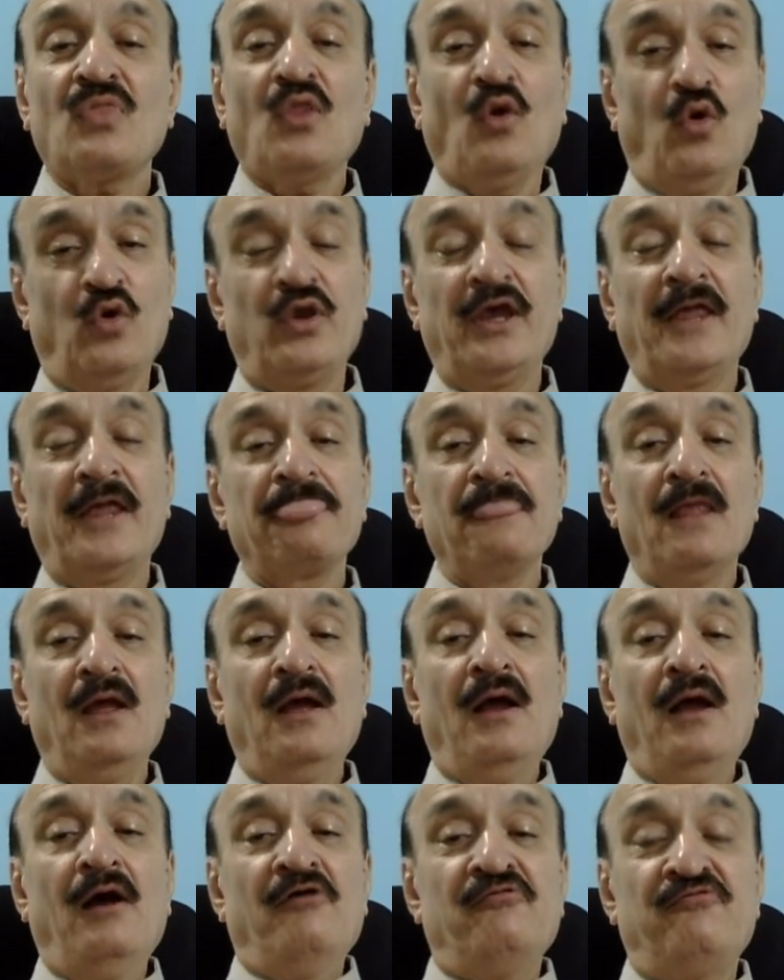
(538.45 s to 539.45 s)
Okay.
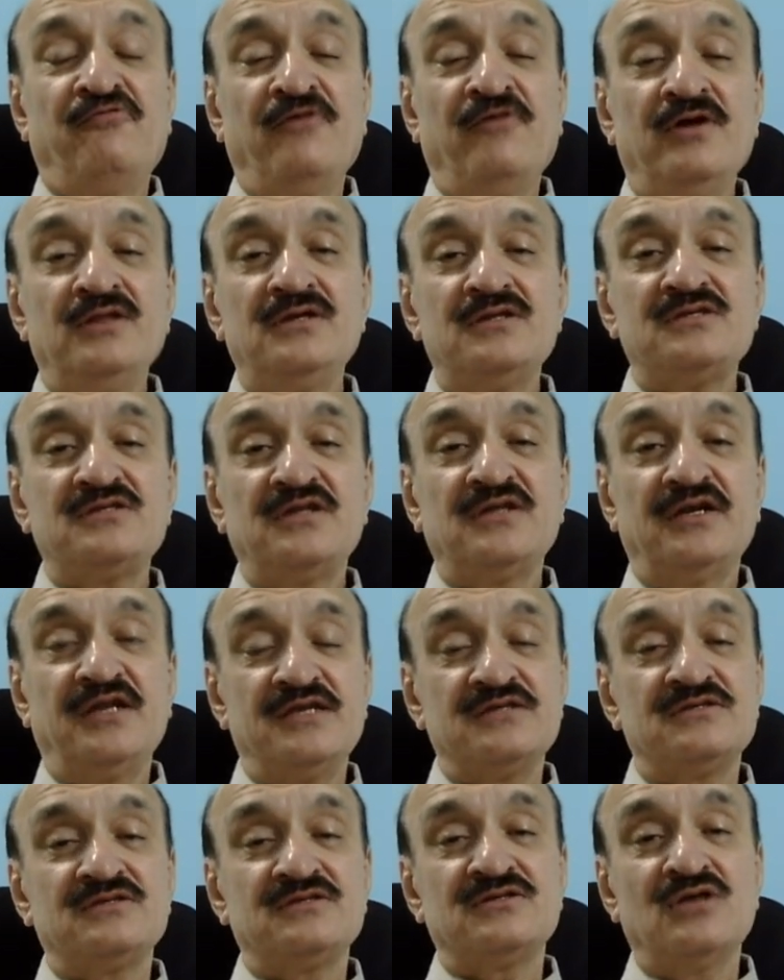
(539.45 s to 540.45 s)
Further
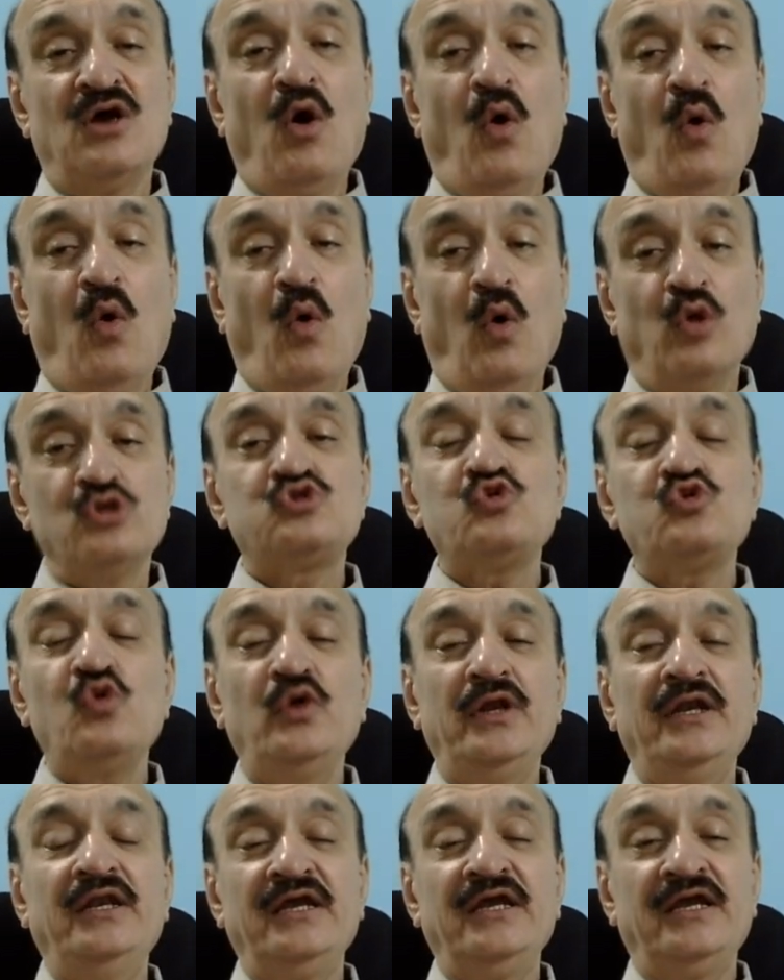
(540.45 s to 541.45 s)
studies also
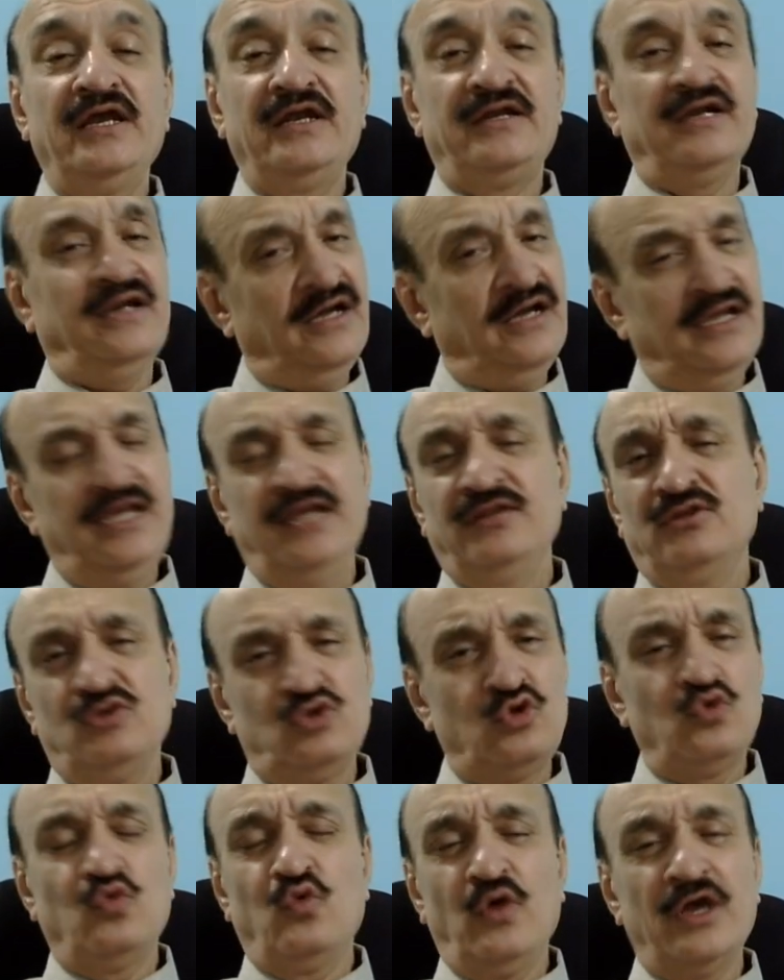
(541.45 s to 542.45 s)
indicated, again
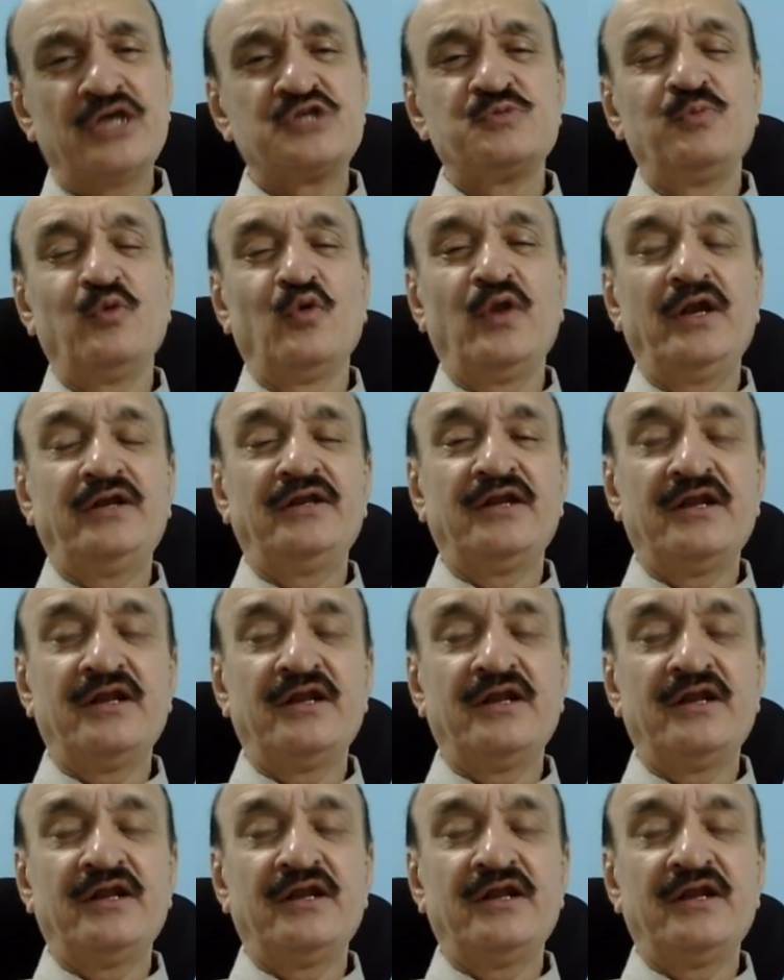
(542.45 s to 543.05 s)
through exploratory